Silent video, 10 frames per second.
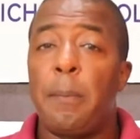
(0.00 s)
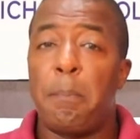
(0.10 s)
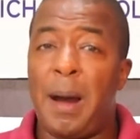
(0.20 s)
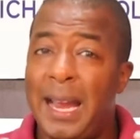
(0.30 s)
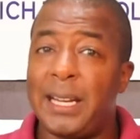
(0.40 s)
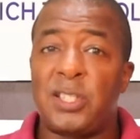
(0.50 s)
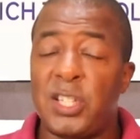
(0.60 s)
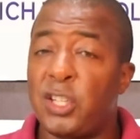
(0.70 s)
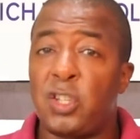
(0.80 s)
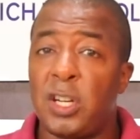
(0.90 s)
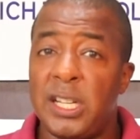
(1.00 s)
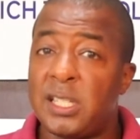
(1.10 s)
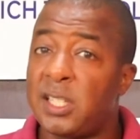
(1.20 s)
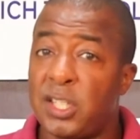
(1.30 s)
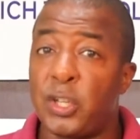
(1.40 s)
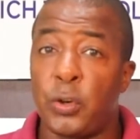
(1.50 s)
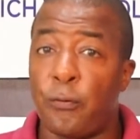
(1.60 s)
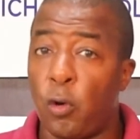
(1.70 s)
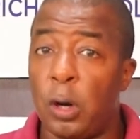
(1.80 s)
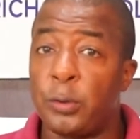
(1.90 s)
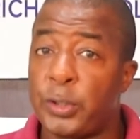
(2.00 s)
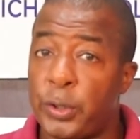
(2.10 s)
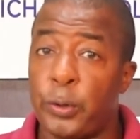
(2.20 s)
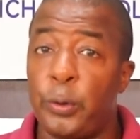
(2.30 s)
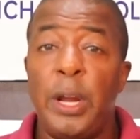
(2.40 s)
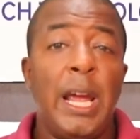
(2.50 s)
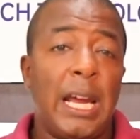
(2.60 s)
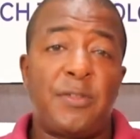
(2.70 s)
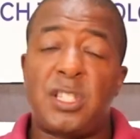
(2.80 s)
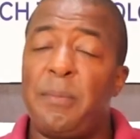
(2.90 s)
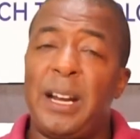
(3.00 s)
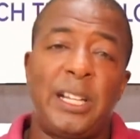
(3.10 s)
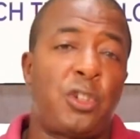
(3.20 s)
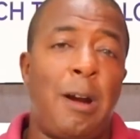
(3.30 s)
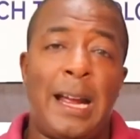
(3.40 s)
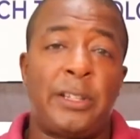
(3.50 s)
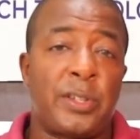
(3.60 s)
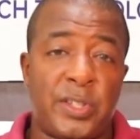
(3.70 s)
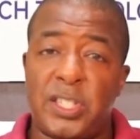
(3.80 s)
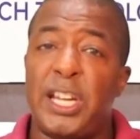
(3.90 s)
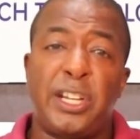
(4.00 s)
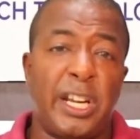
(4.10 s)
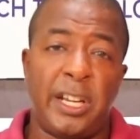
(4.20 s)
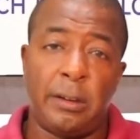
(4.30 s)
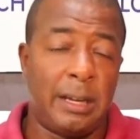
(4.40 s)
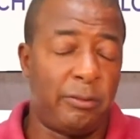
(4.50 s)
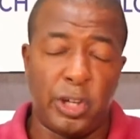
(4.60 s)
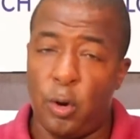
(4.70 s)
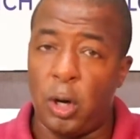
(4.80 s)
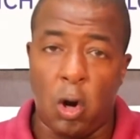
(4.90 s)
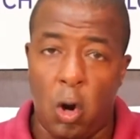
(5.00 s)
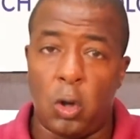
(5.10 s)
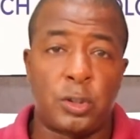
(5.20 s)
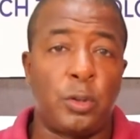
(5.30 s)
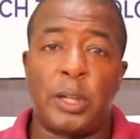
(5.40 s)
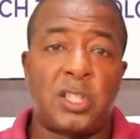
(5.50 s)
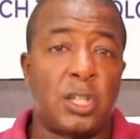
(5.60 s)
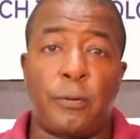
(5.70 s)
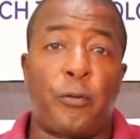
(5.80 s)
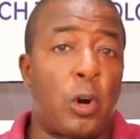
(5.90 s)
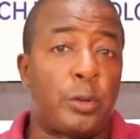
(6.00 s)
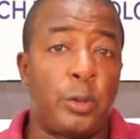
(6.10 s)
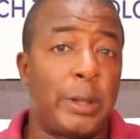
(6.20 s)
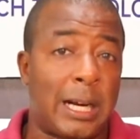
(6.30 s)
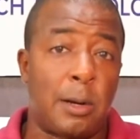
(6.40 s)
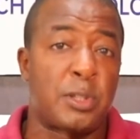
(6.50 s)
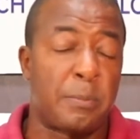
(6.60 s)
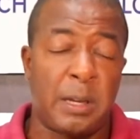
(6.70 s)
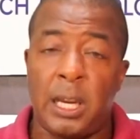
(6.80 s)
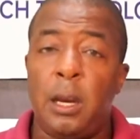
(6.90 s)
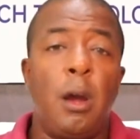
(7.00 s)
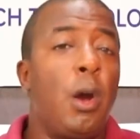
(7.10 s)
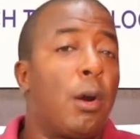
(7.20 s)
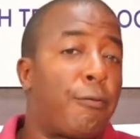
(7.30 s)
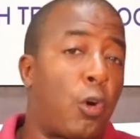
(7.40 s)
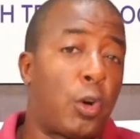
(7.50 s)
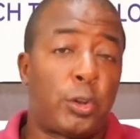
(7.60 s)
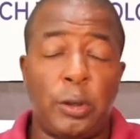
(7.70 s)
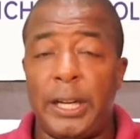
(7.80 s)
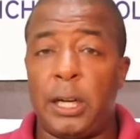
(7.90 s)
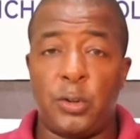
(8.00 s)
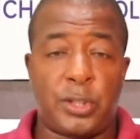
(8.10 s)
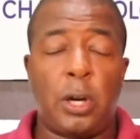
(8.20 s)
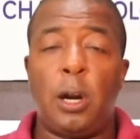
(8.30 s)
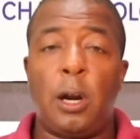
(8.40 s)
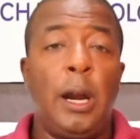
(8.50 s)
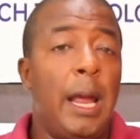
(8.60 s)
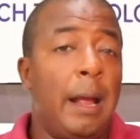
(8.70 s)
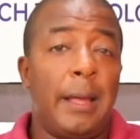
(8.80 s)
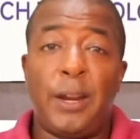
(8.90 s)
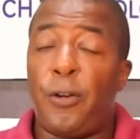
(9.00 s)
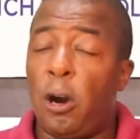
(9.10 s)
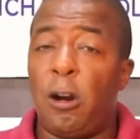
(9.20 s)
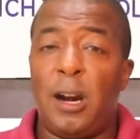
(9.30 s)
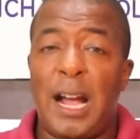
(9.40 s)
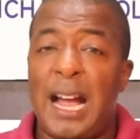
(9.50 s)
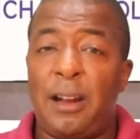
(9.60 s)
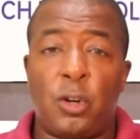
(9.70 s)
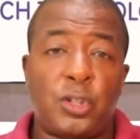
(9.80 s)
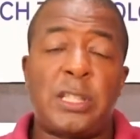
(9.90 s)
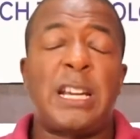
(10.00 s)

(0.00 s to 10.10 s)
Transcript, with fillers: My extension is extension 402. If somebody tried to send an, a, you know, a call to extension 402 that comes to me, 403 goes to her. If her and I are,